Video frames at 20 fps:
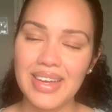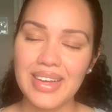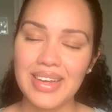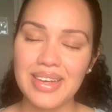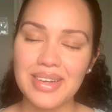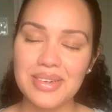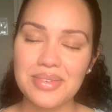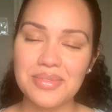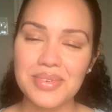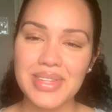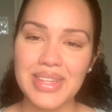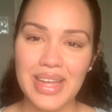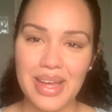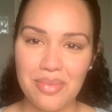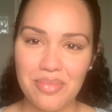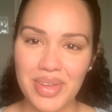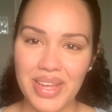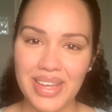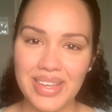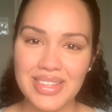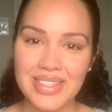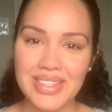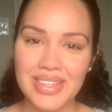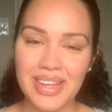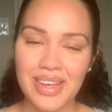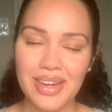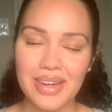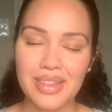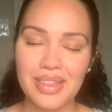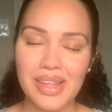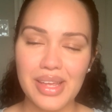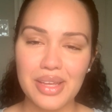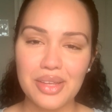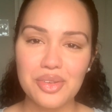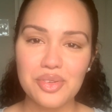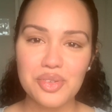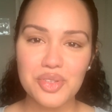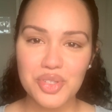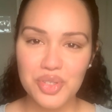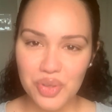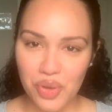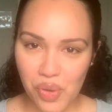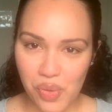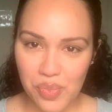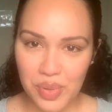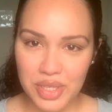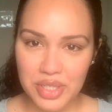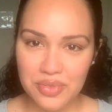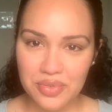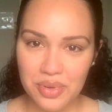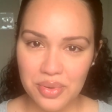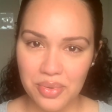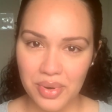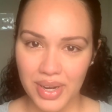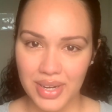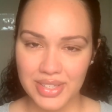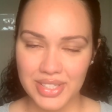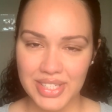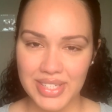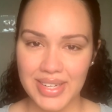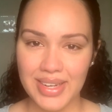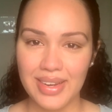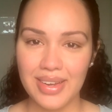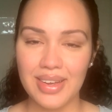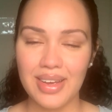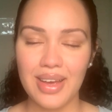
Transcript: And with that being said, thank you so much for watching.